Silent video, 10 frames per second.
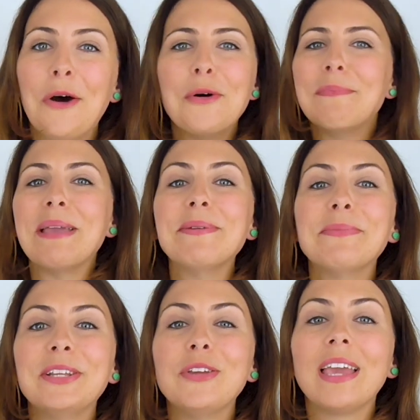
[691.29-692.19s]
Or maybe
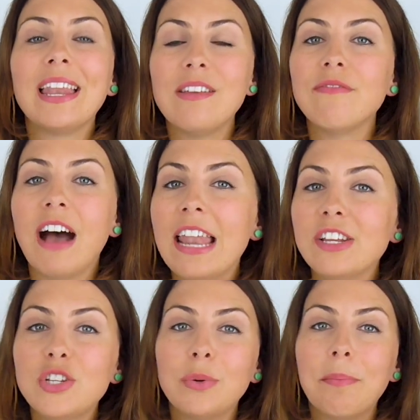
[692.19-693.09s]
when you get
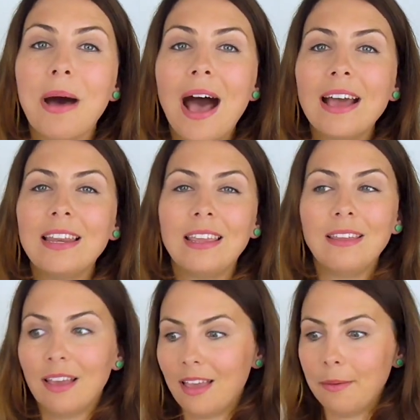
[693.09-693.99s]
invited to a
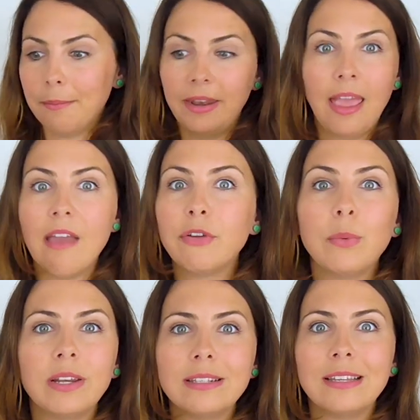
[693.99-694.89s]
party, but
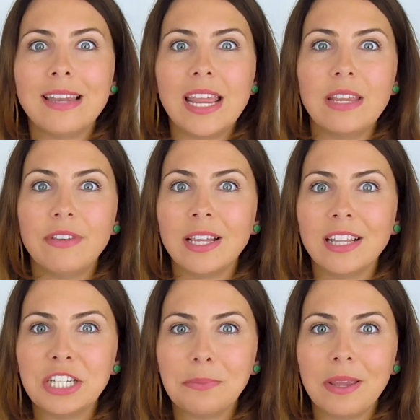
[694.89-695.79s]
everyone is a native
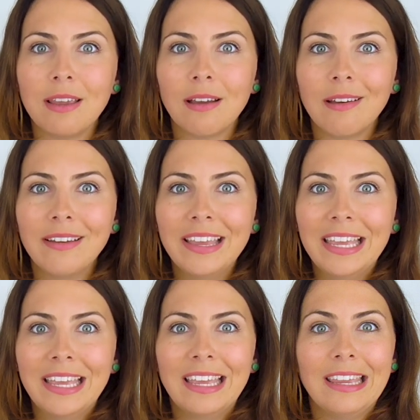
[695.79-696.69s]
English speaker,
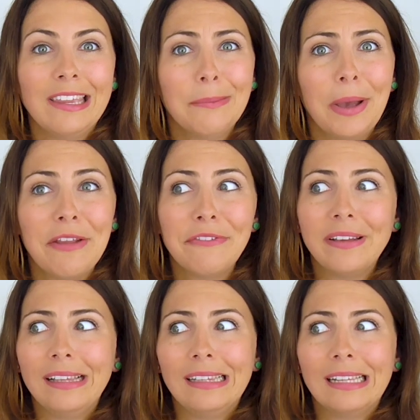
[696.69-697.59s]
you might
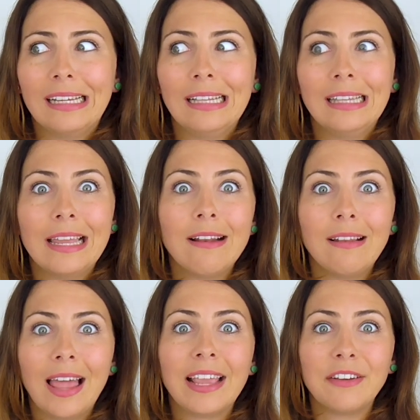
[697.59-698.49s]
feel a
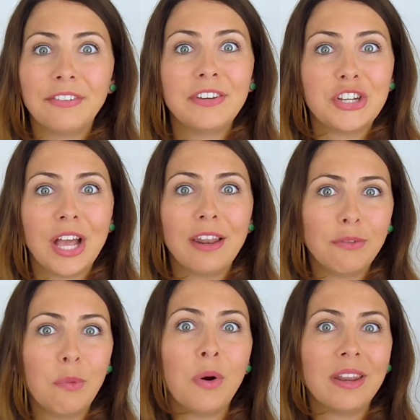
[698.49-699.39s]
little like a fish out
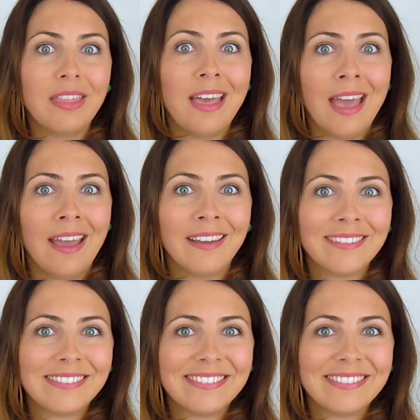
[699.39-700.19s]
of water there.